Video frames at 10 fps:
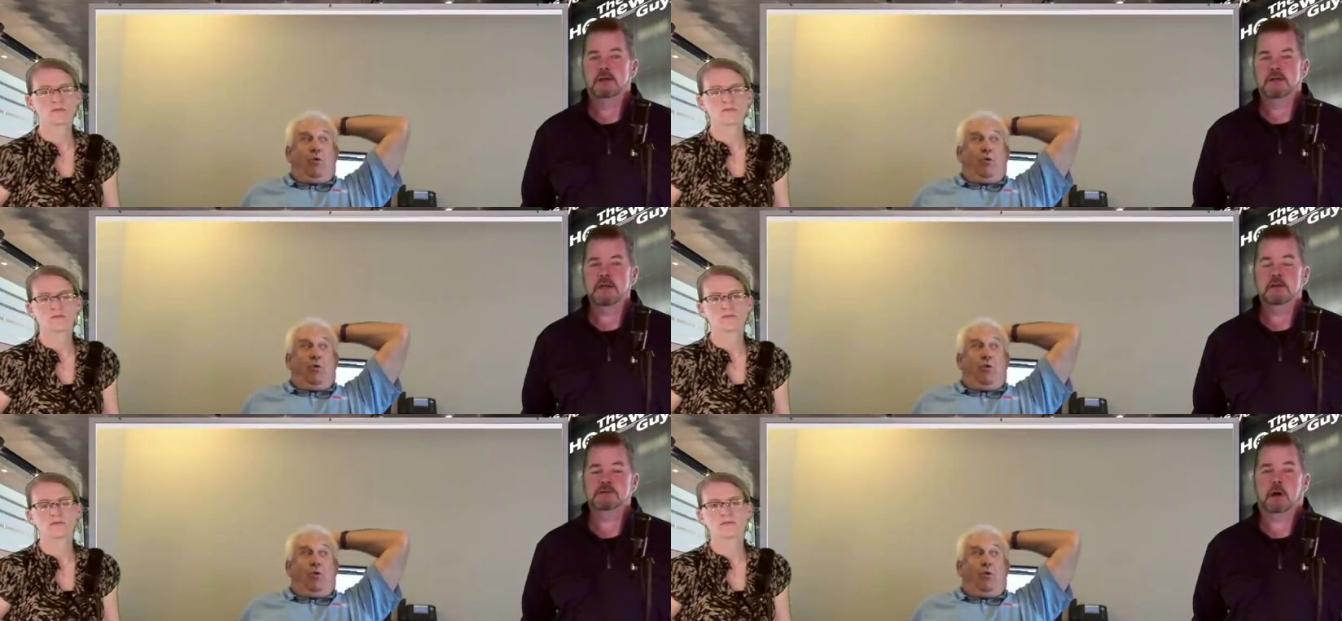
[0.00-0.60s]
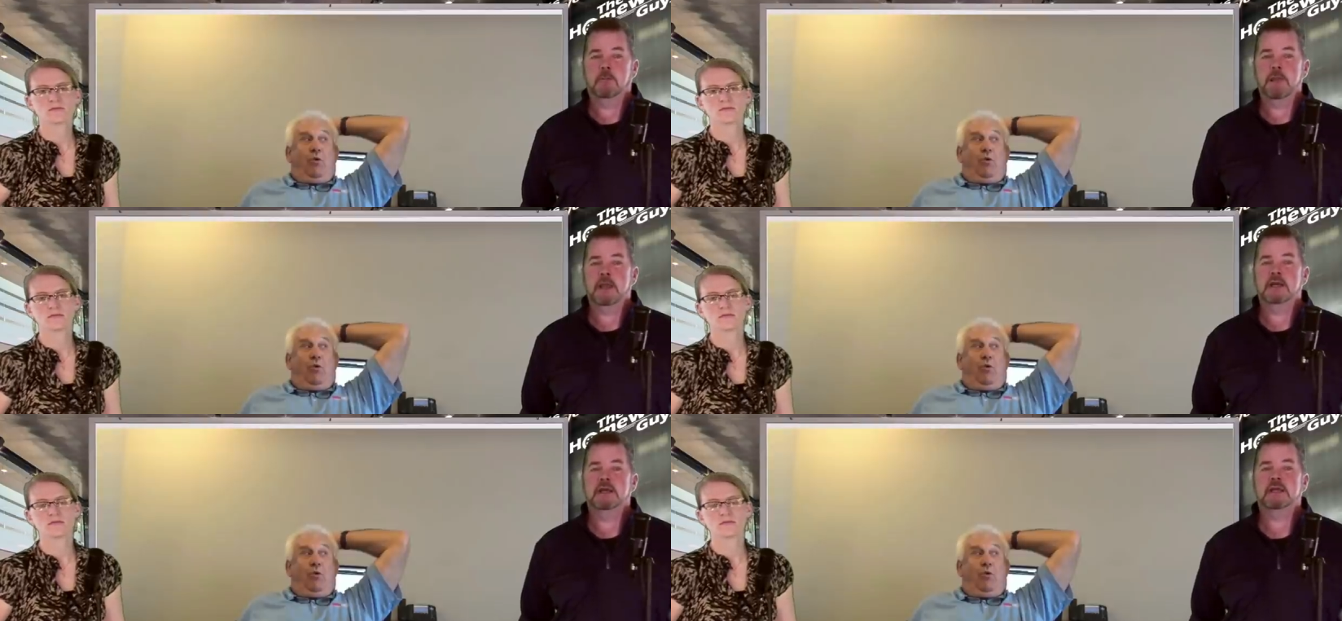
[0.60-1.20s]
Speaker 1: Dealers are
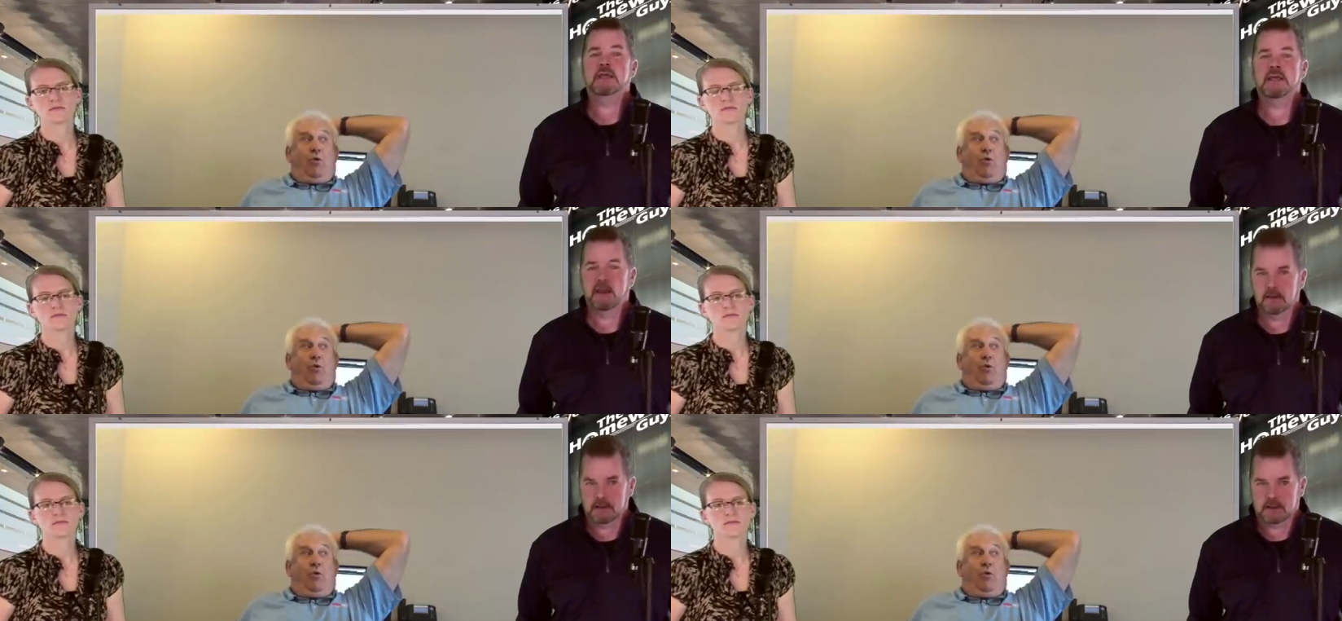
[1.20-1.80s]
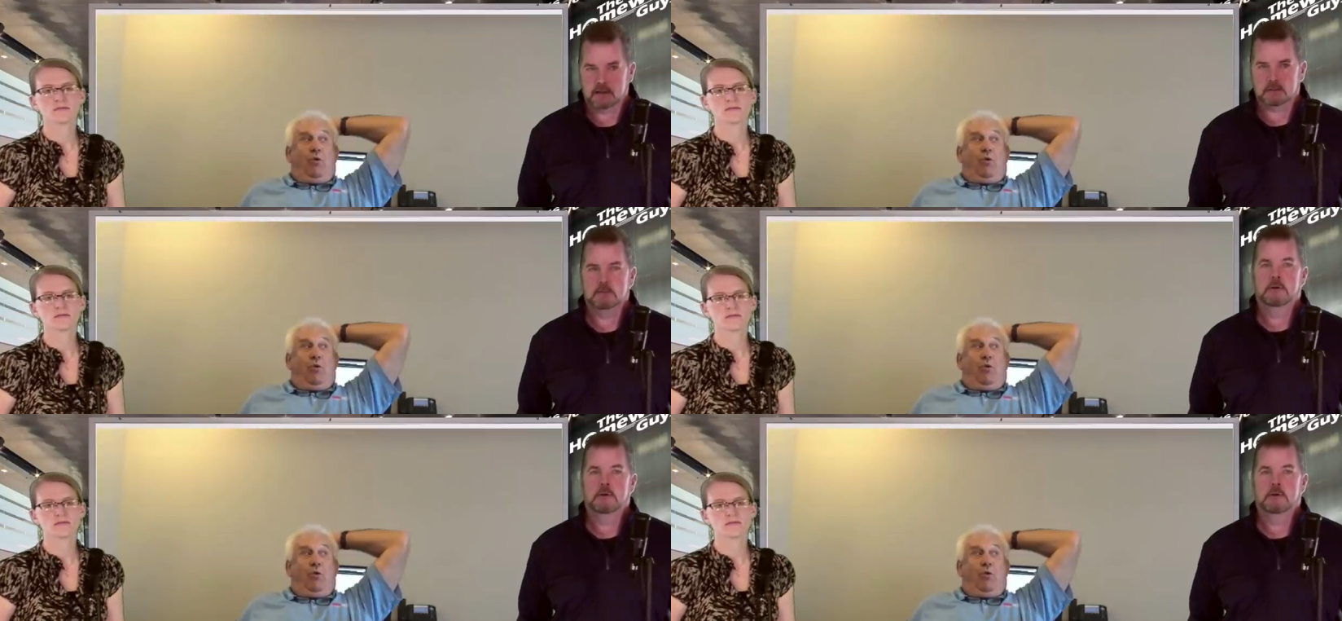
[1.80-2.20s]
making a killing